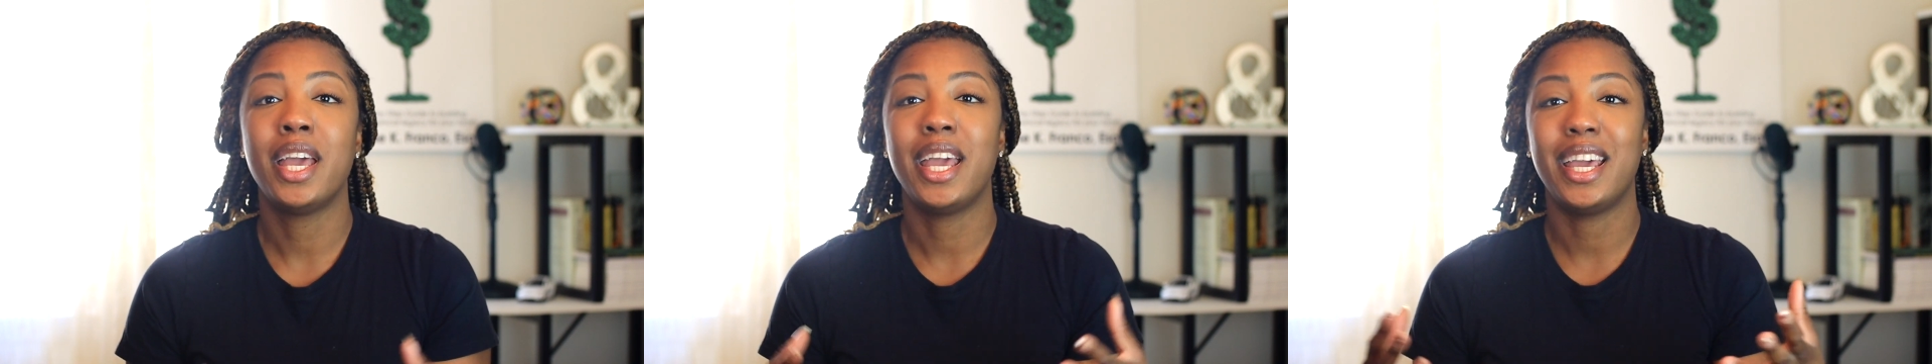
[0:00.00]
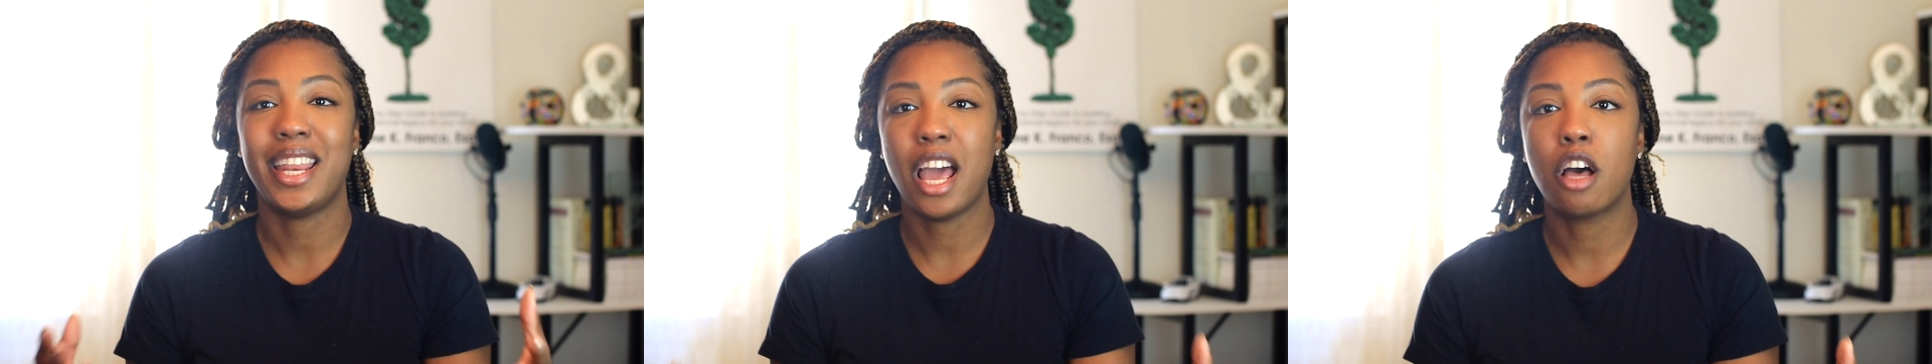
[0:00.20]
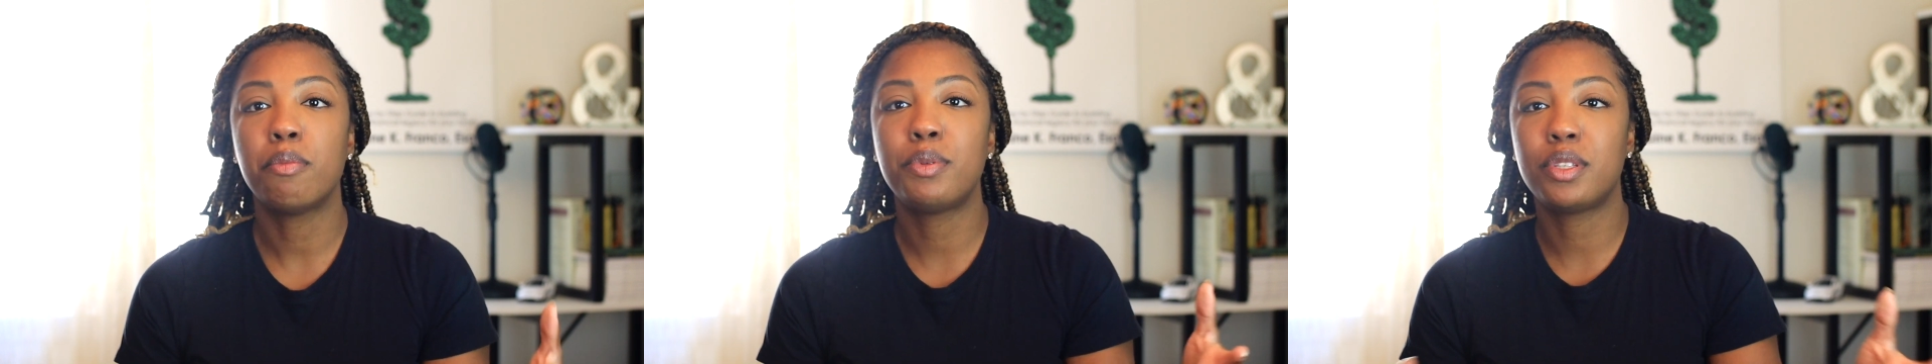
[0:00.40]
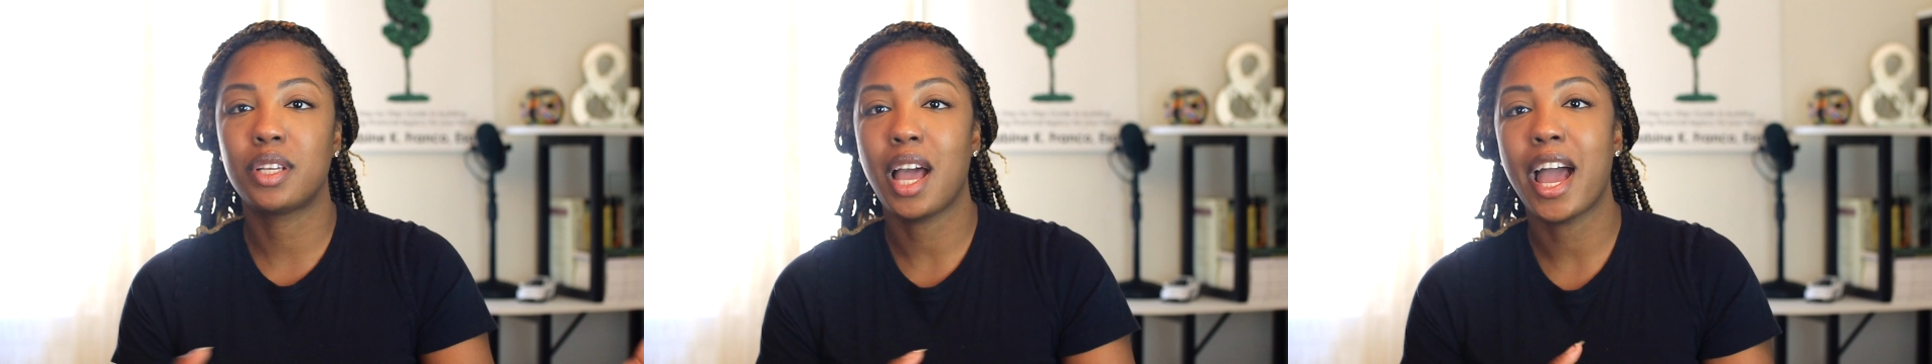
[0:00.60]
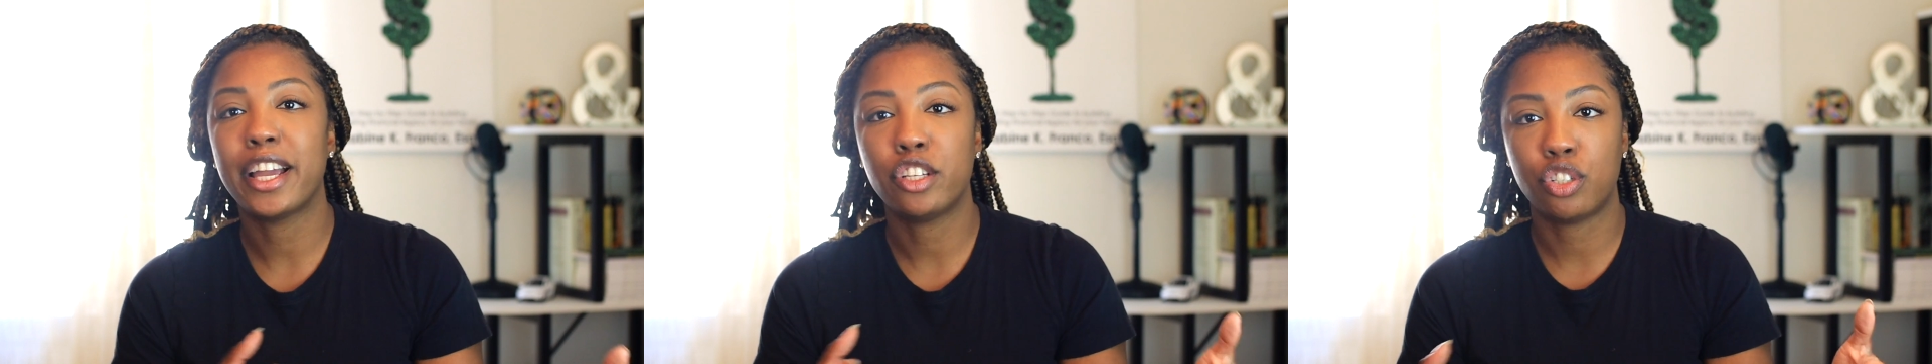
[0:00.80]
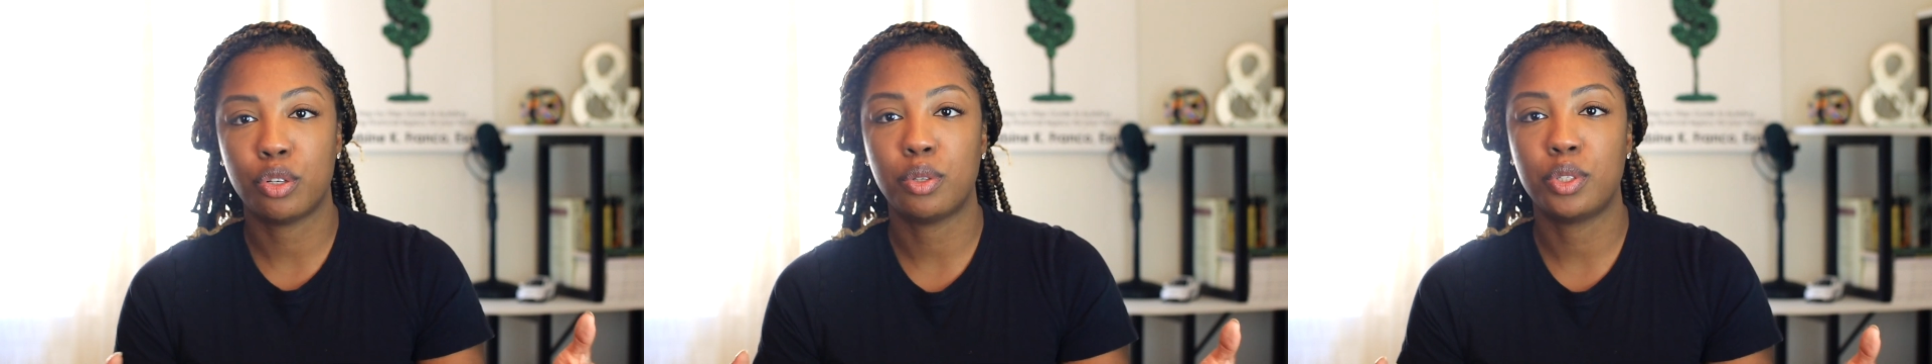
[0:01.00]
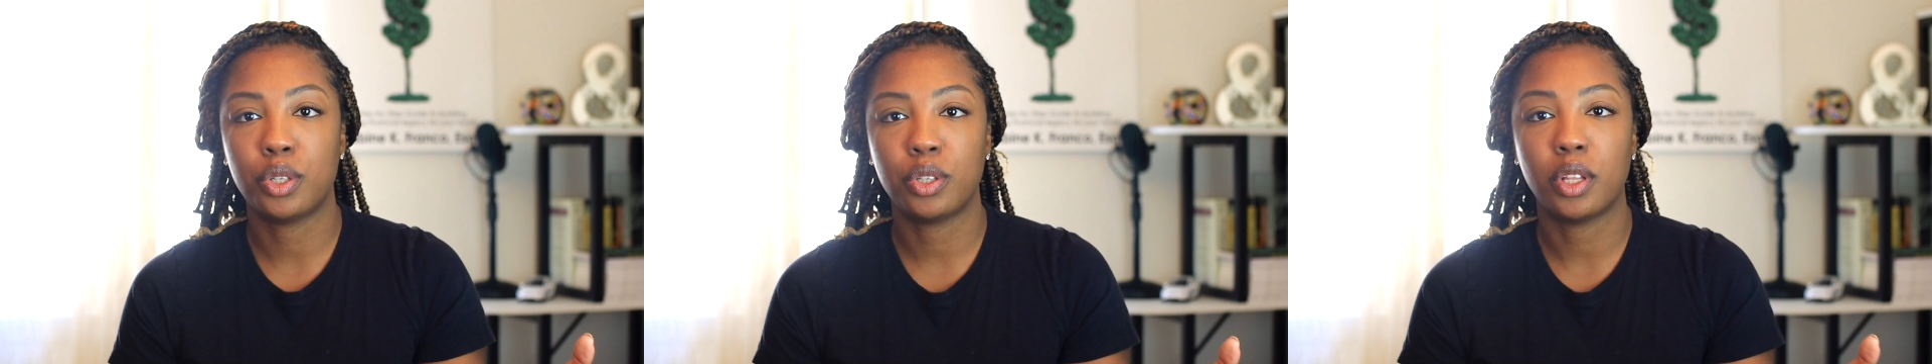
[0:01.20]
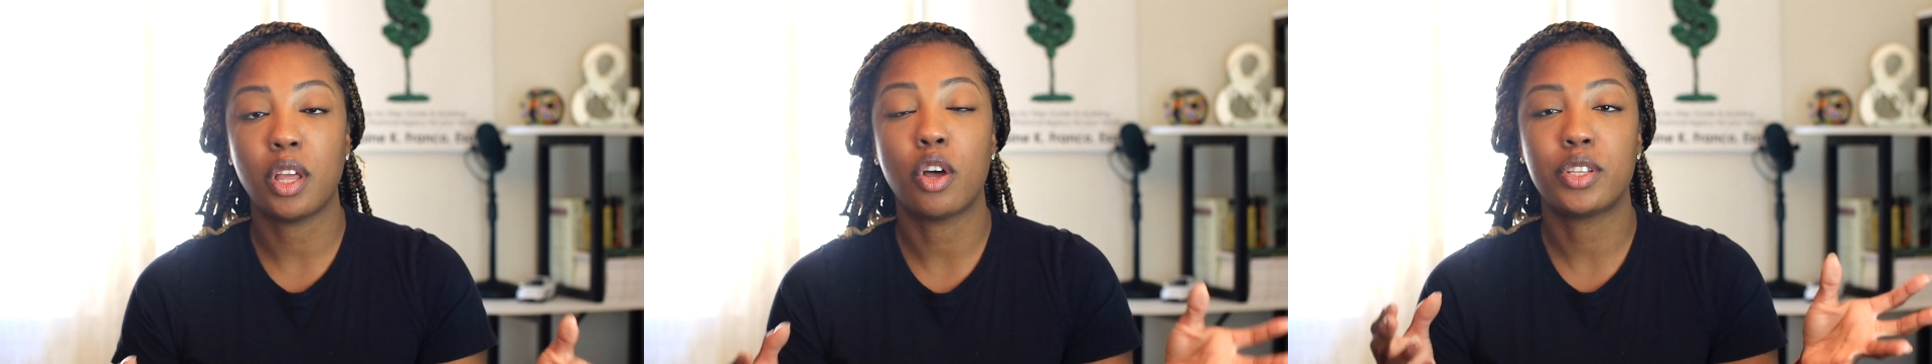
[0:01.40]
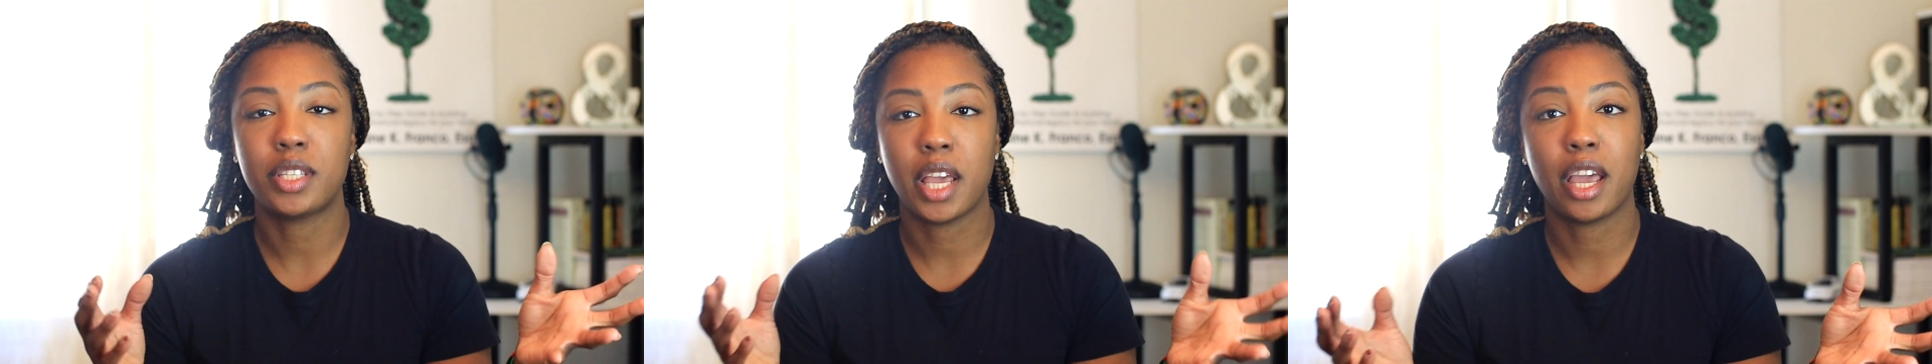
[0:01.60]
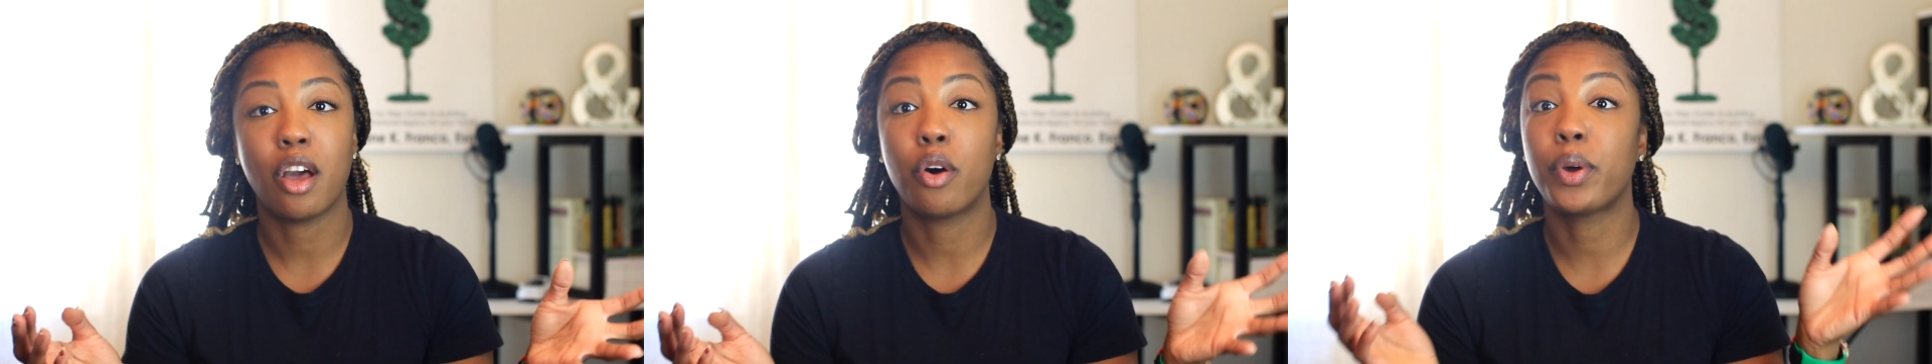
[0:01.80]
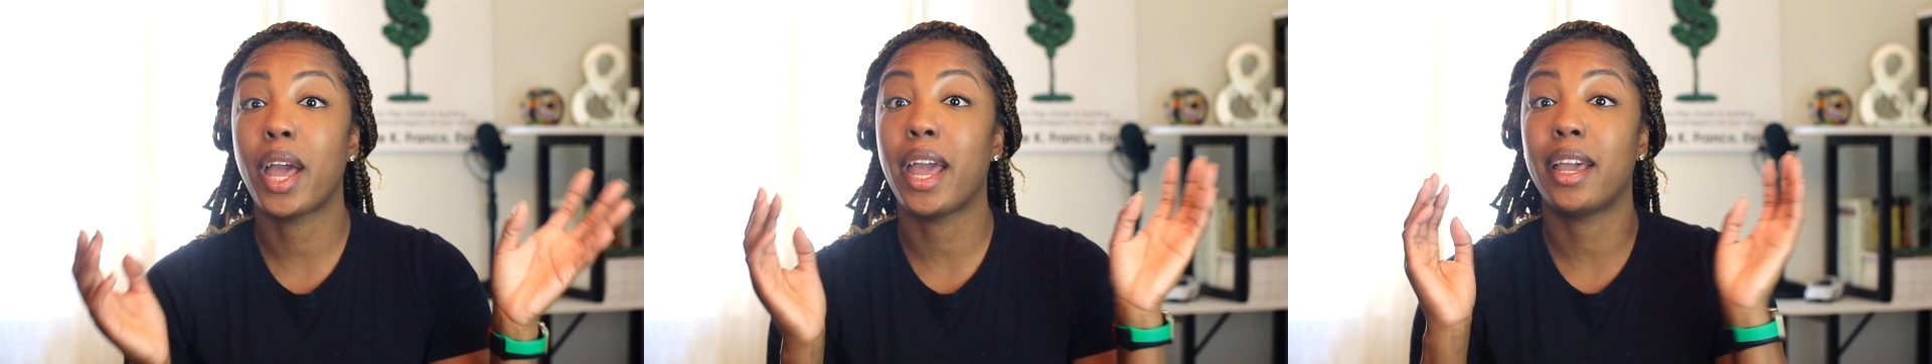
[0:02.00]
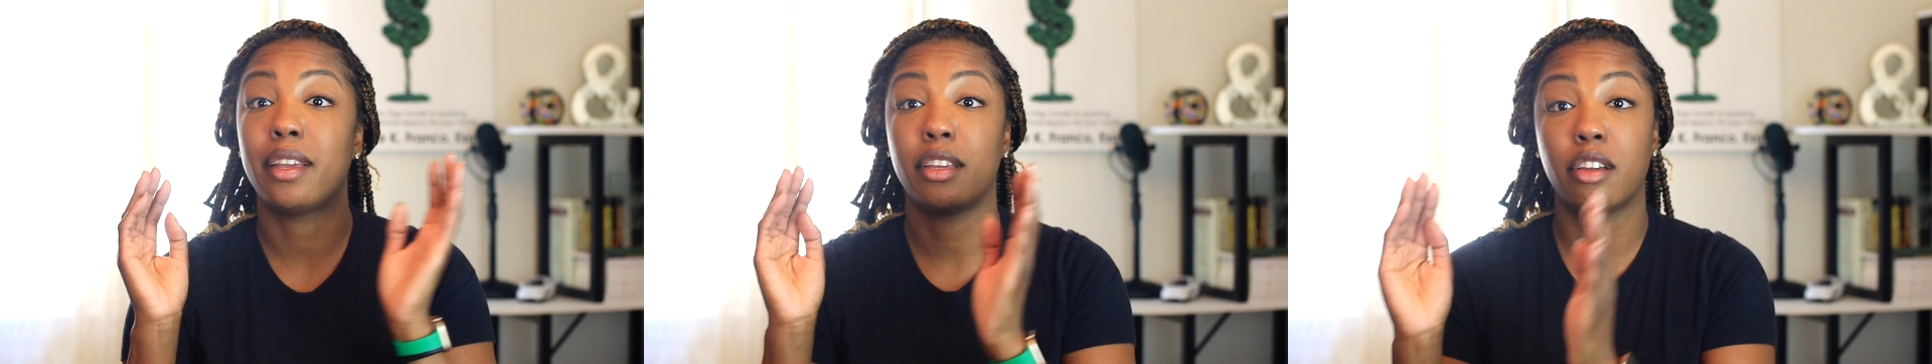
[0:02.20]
it helps guide you to say, okay,